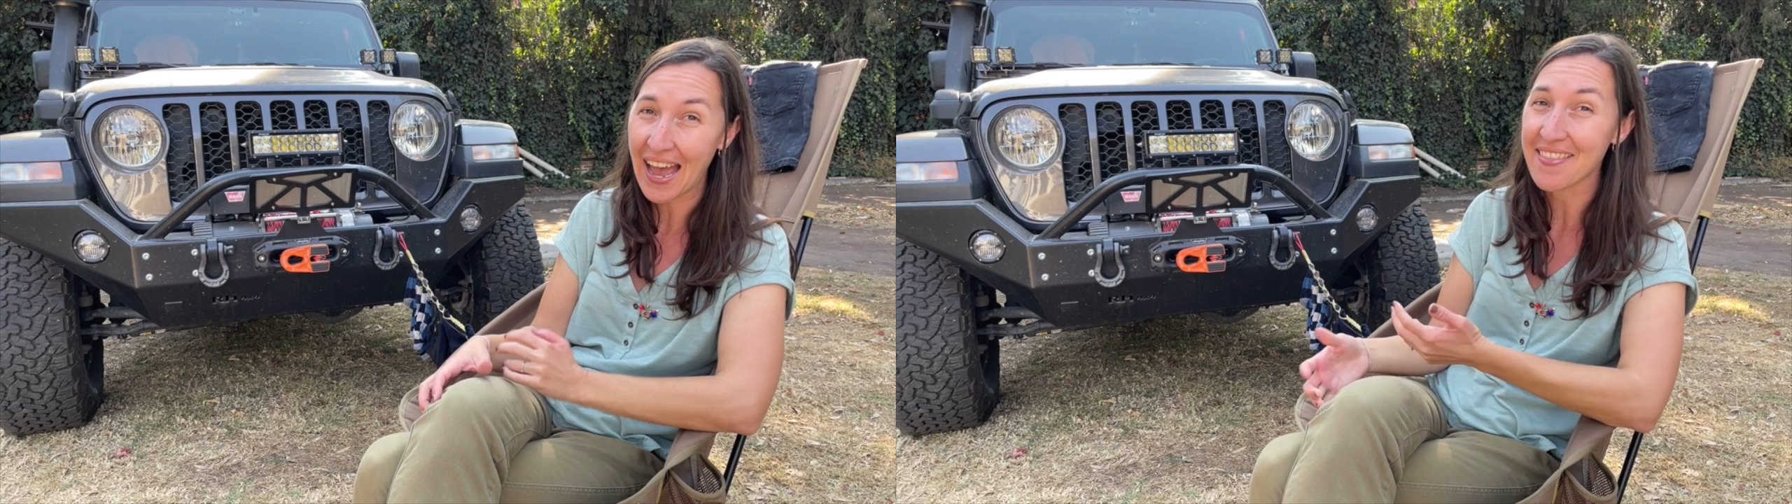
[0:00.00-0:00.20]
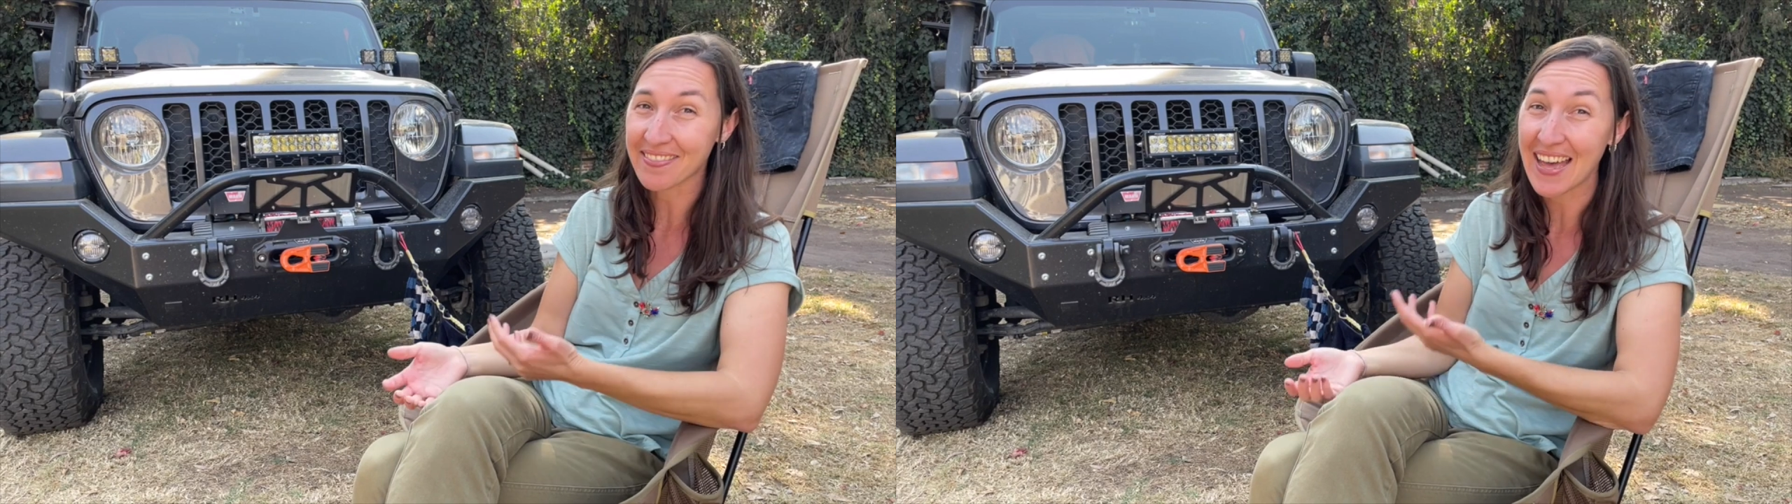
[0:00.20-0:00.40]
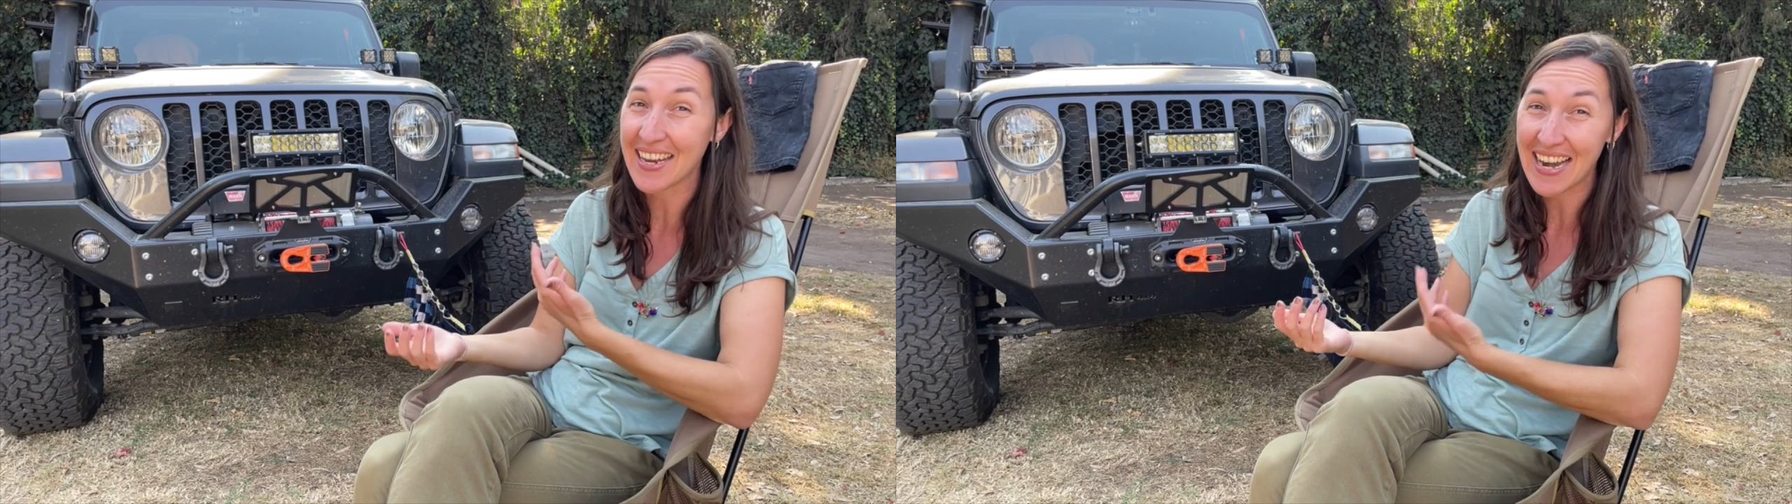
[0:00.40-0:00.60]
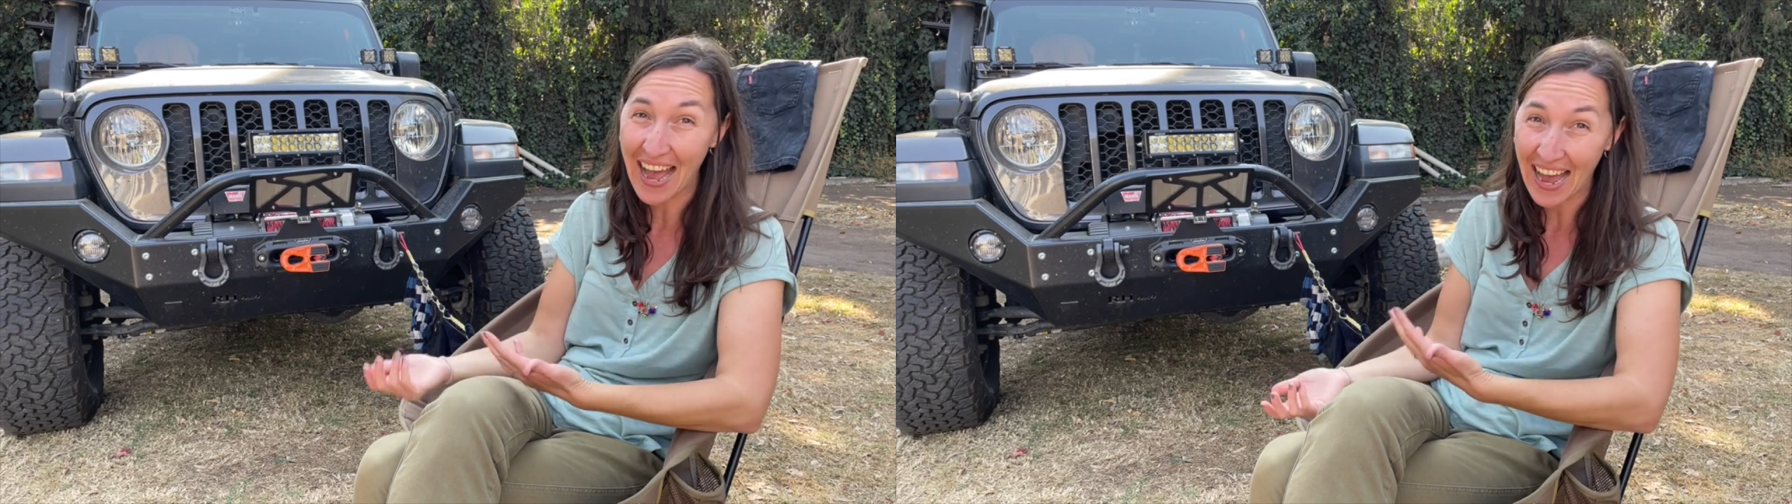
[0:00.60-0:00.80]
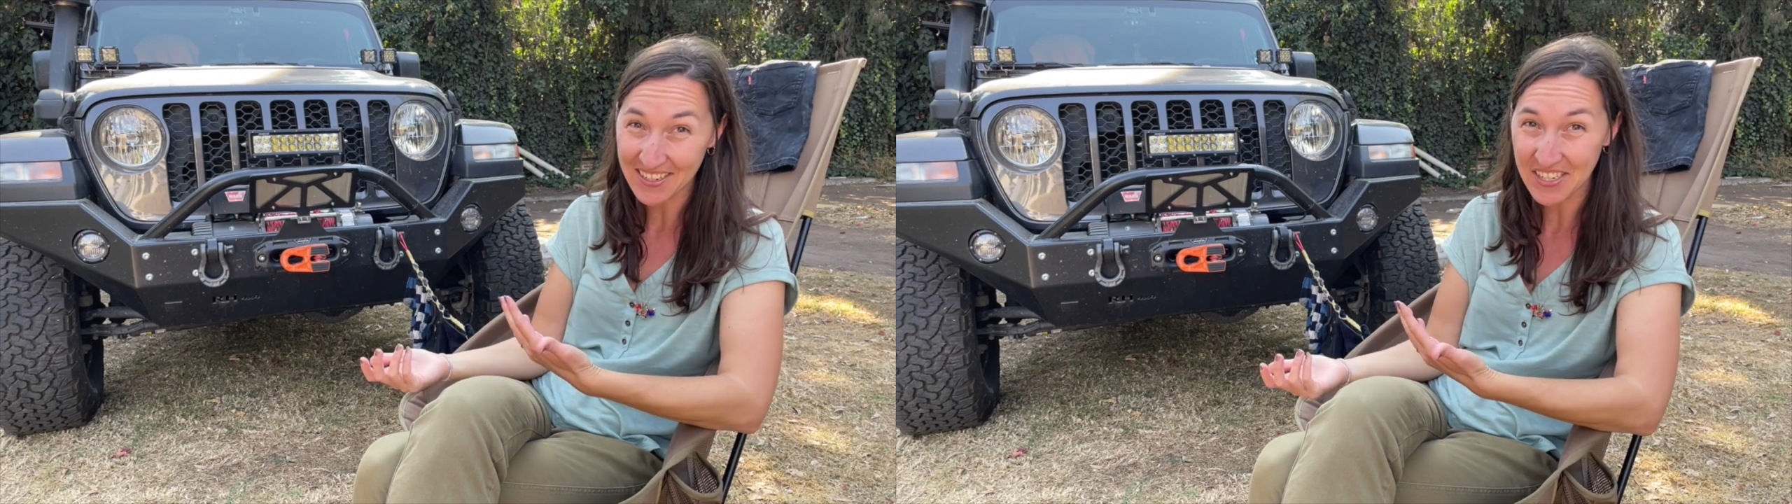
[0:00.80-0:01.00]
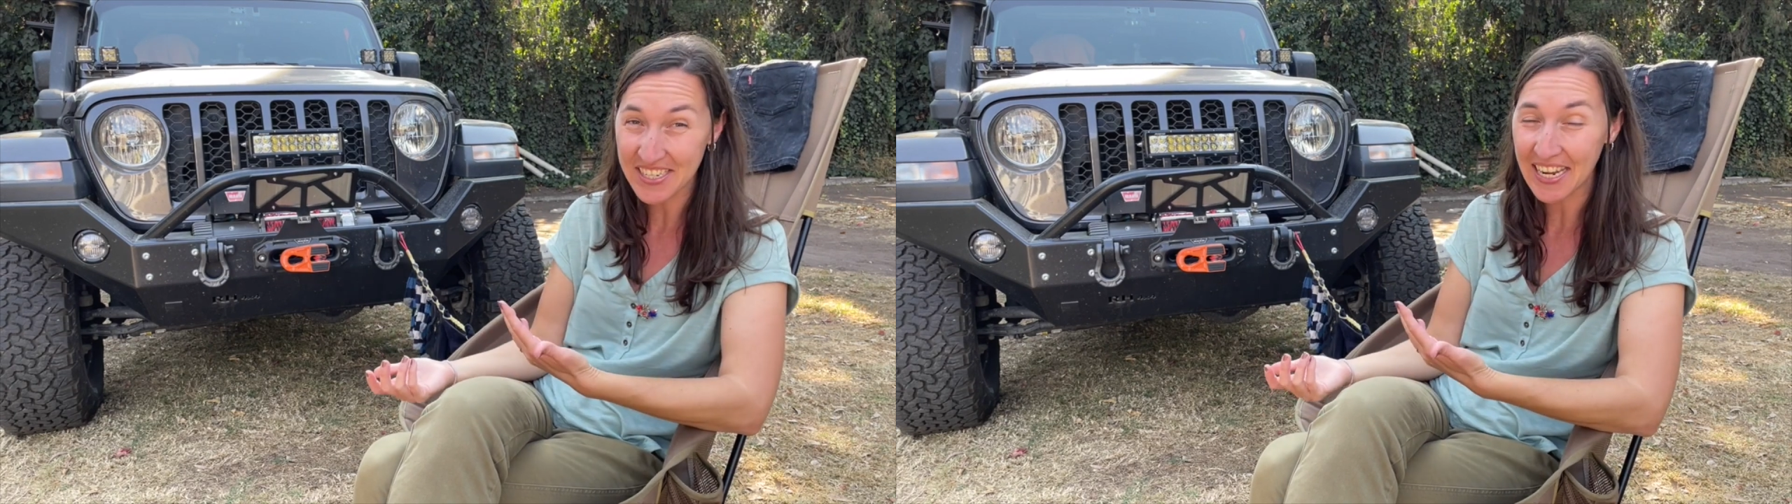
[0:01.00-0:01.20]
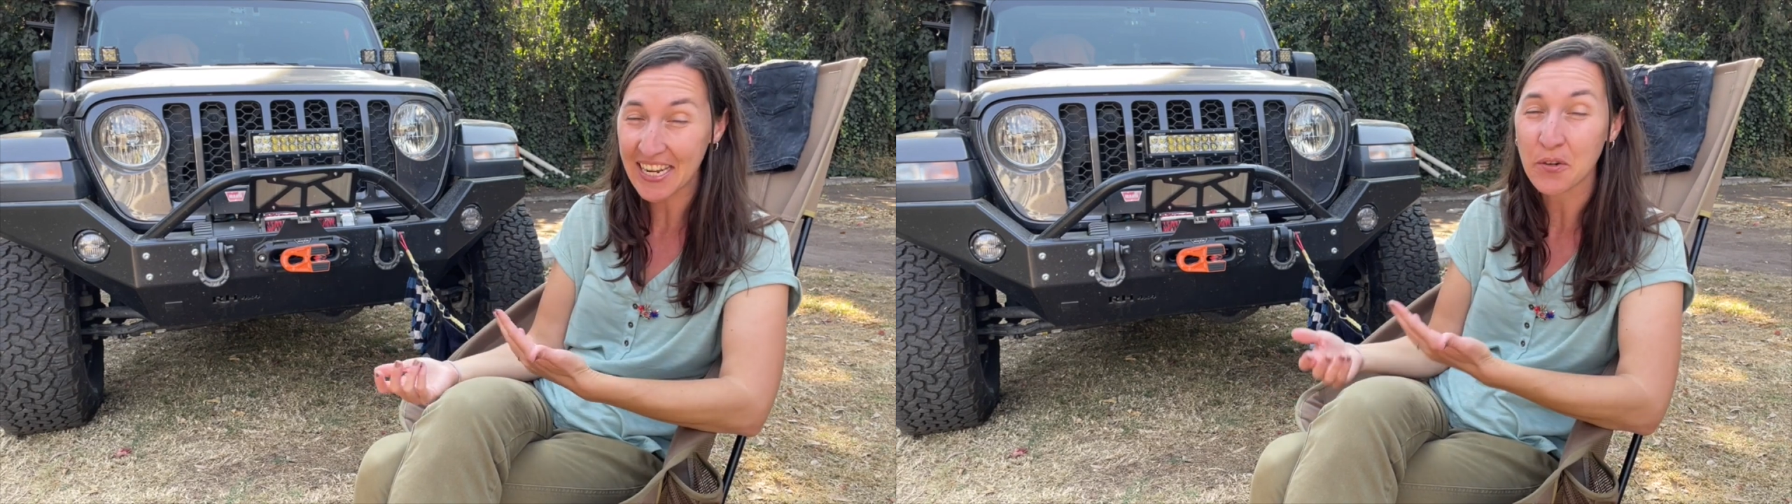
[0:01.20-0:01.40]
and let it agitate